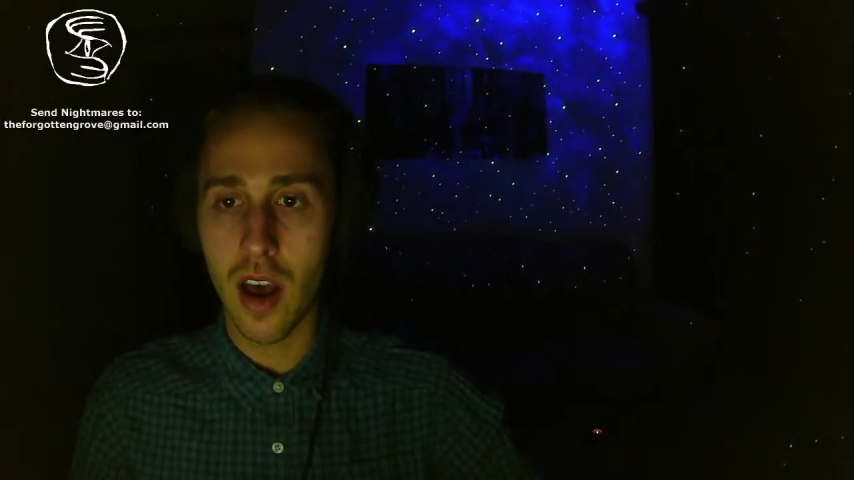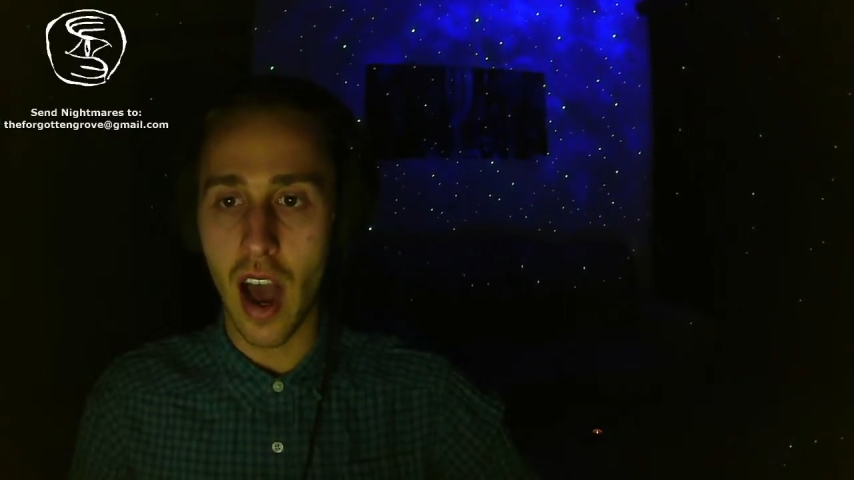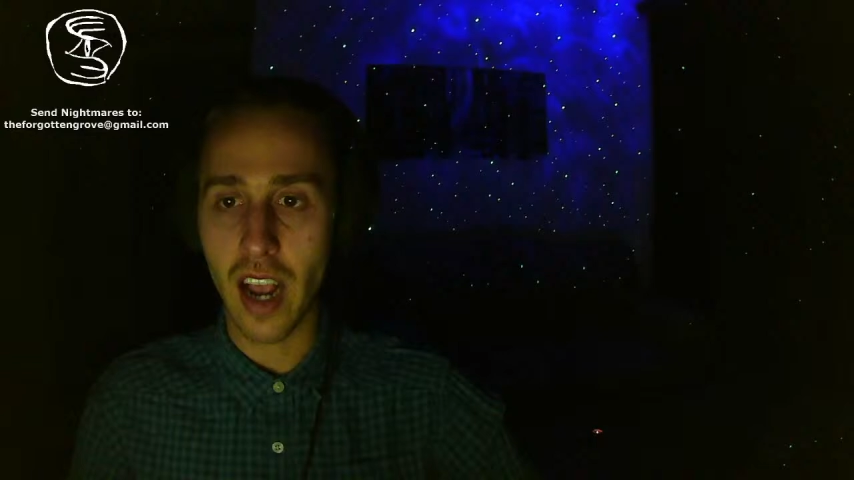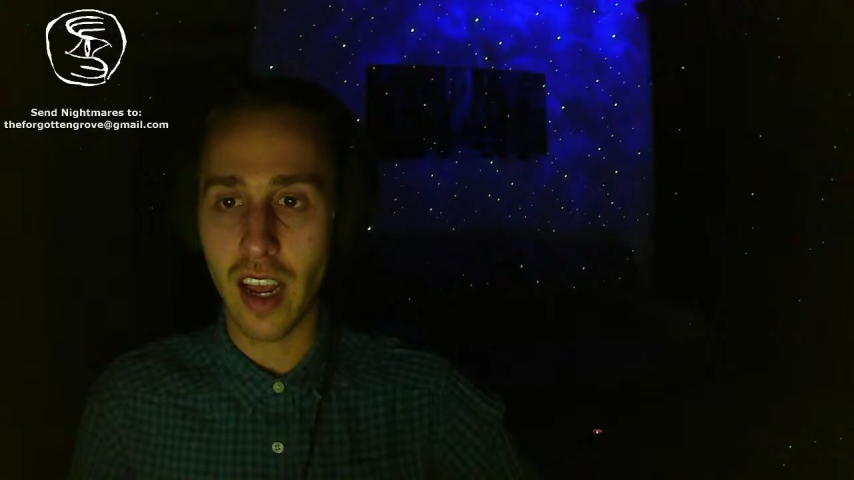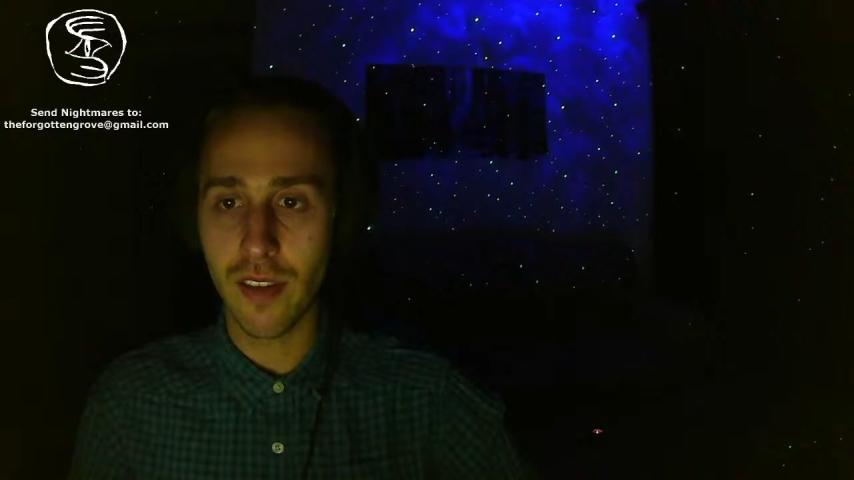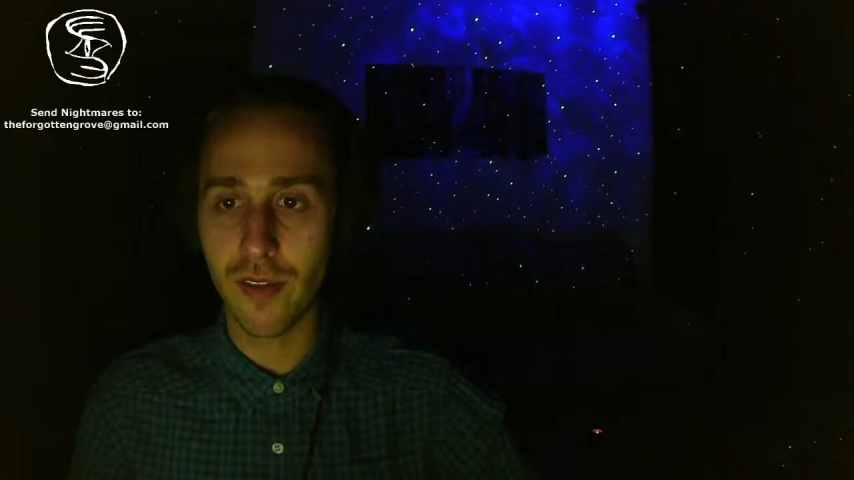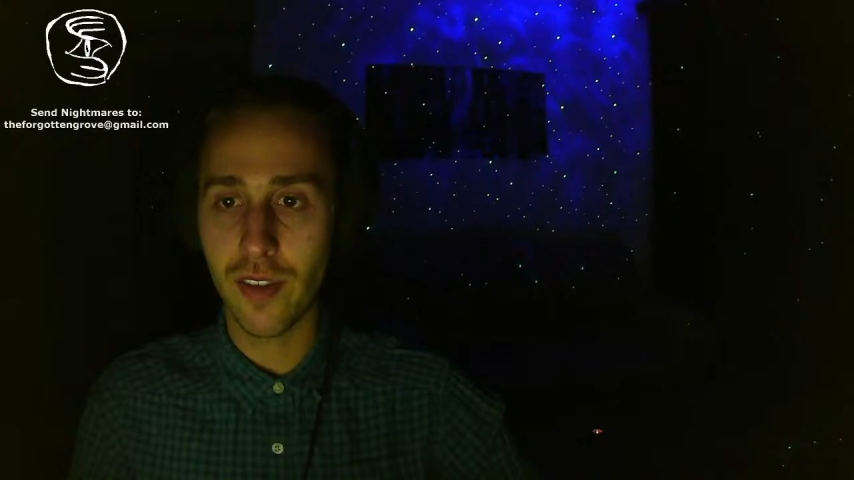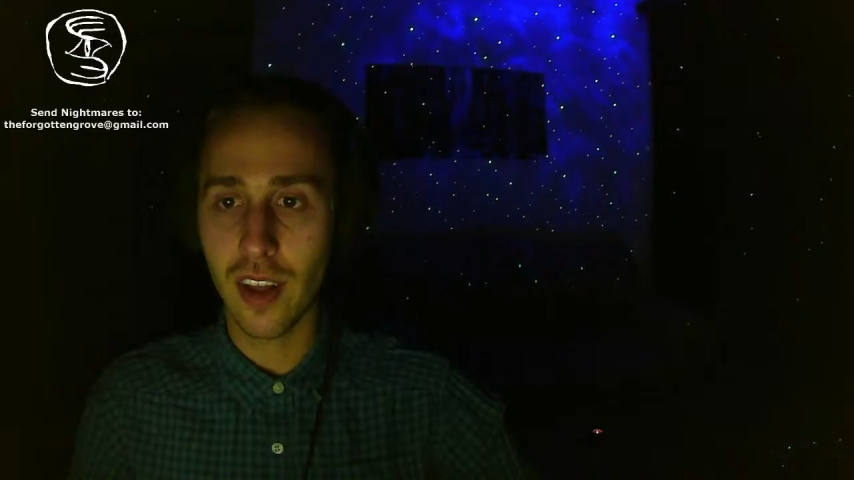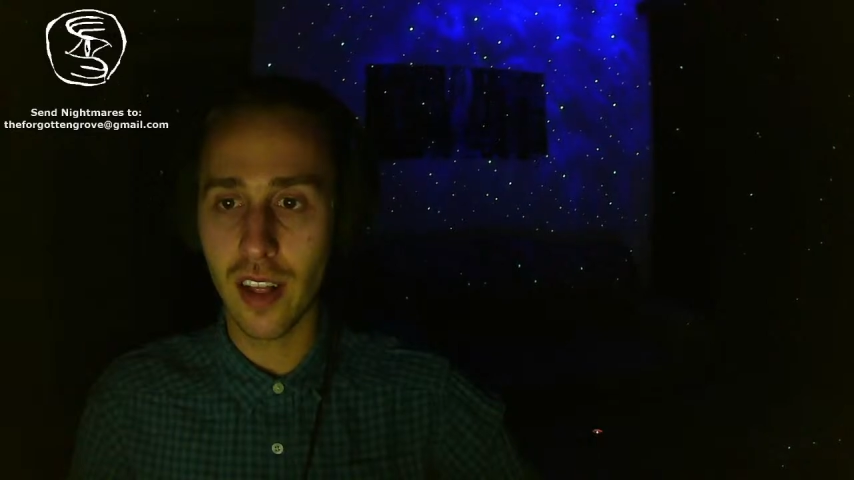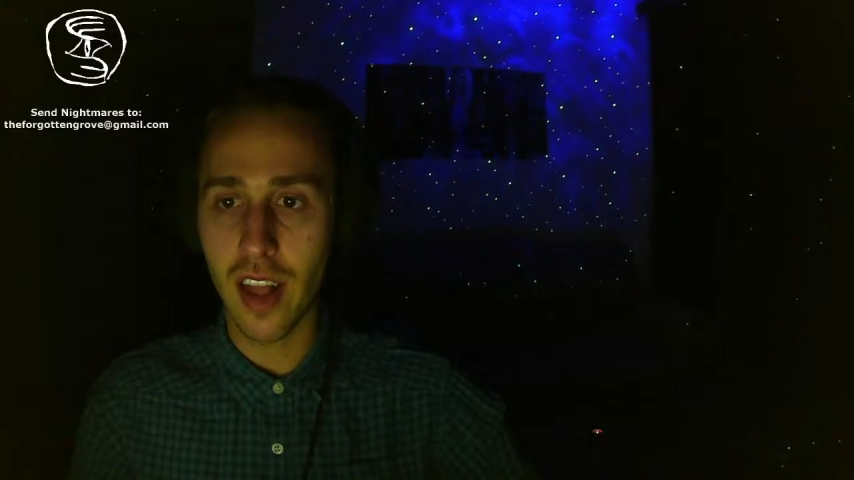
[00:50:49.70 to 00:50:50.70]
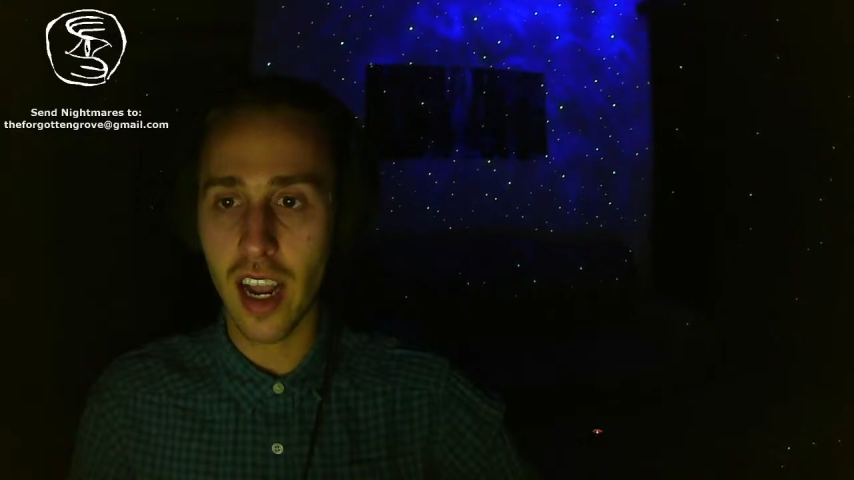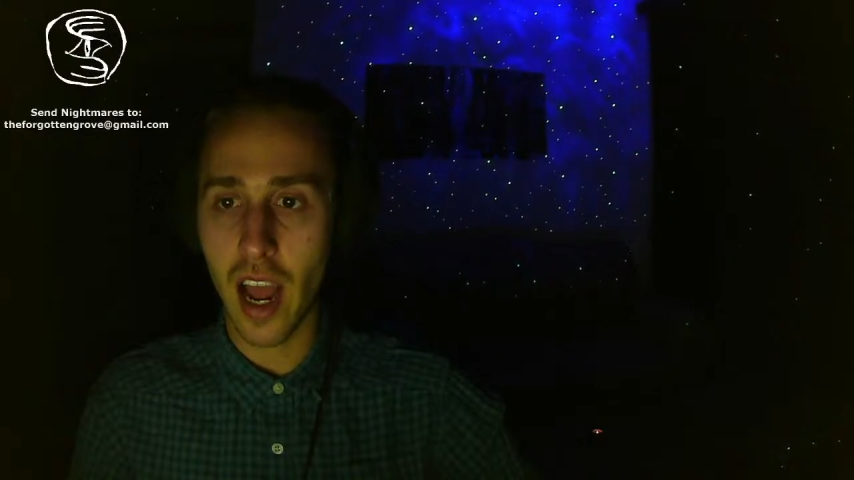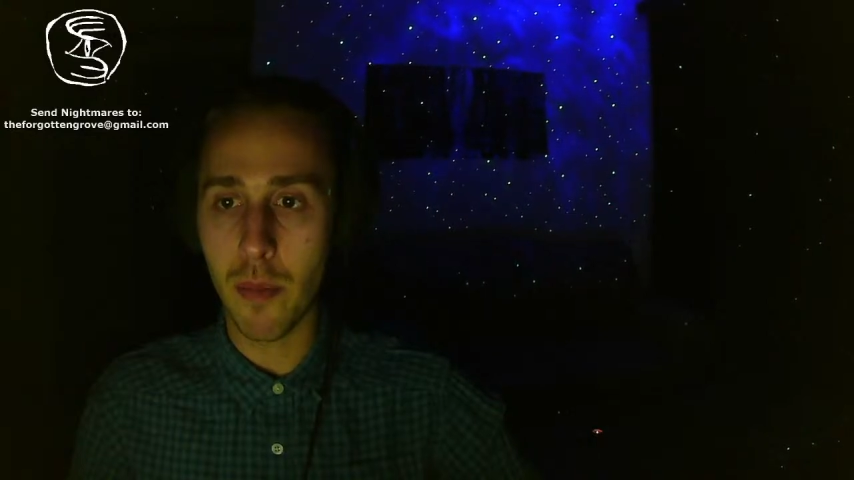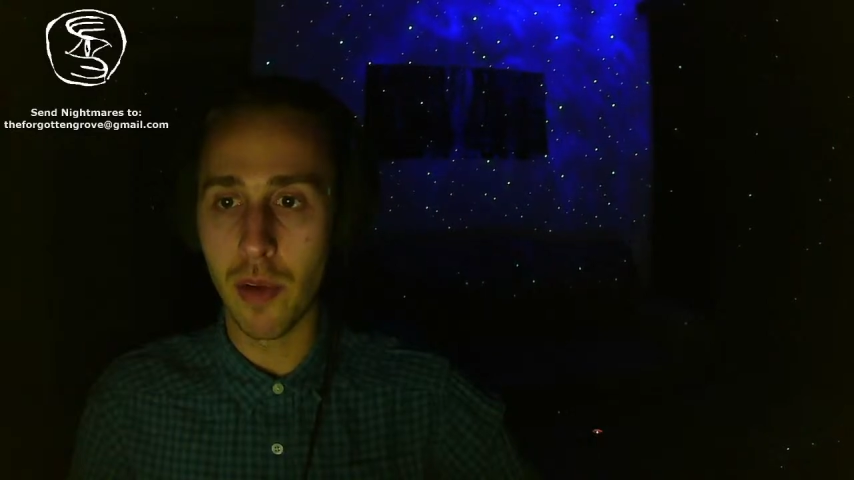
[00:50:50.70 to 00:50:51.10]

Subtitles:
I can feel like I'm